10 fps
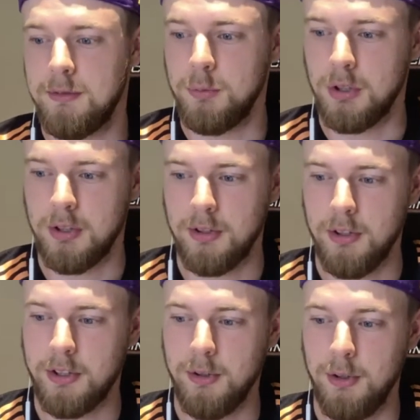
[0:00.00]
We're
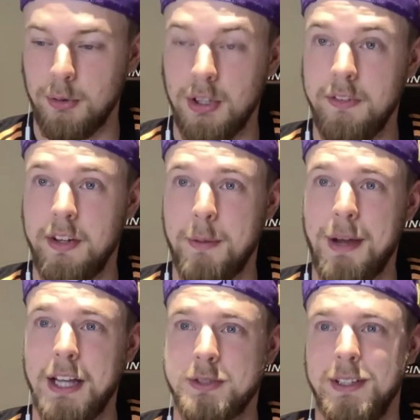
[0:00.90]
living in the
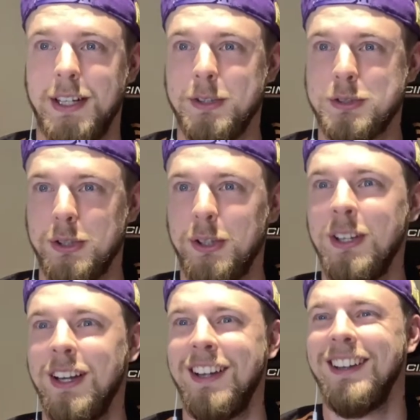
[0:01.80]
past right now, so
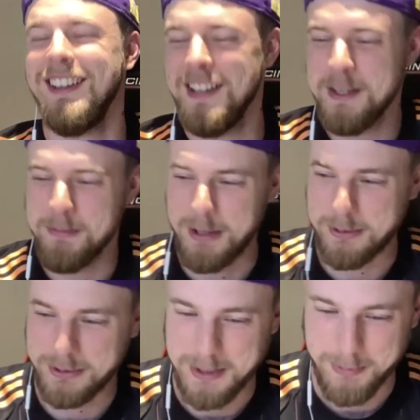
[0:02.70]
might as
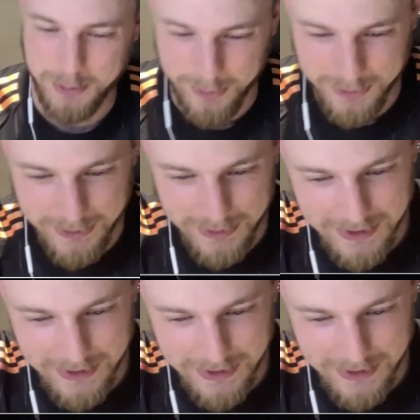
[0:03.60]
well keep it going.